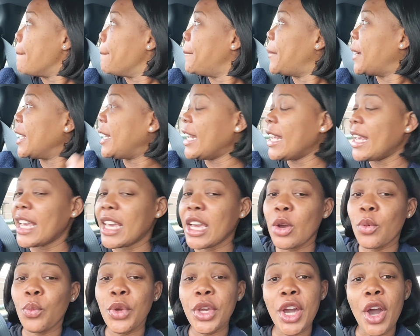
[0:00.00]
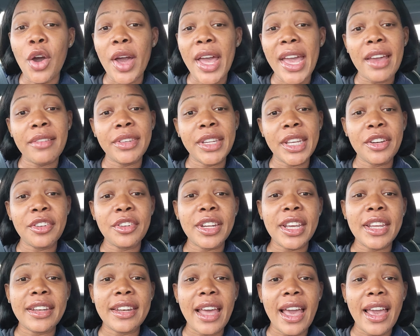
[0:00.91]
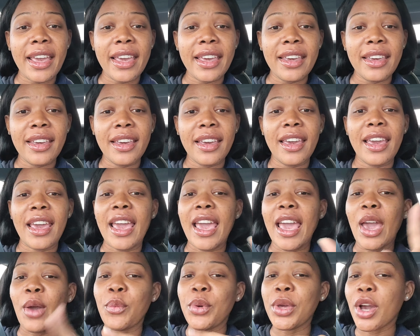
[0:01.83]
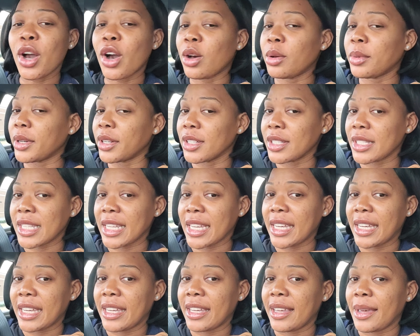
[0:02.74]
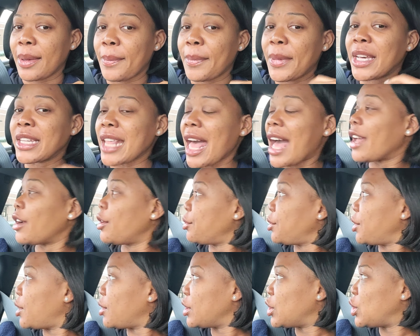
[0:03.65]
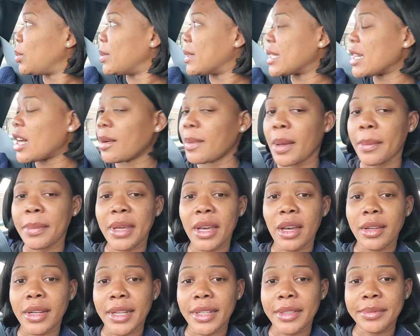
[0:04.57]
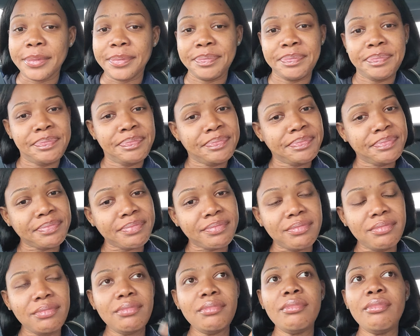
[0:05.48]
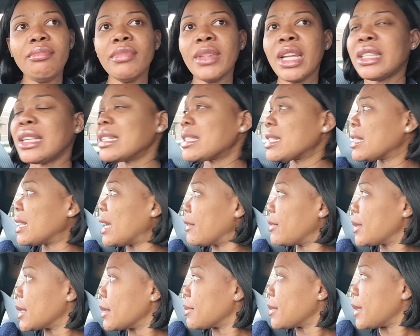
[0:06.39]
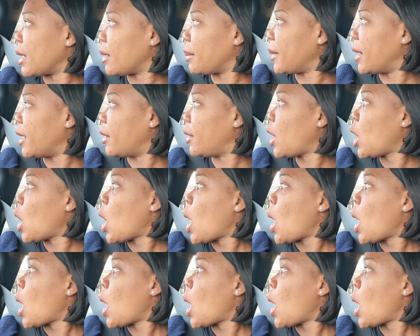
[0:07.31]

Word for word: But then we go have dinner that night and we homegirls again. Because I don't know that you been talking about me all day. That's the type of stuff I'm talking about.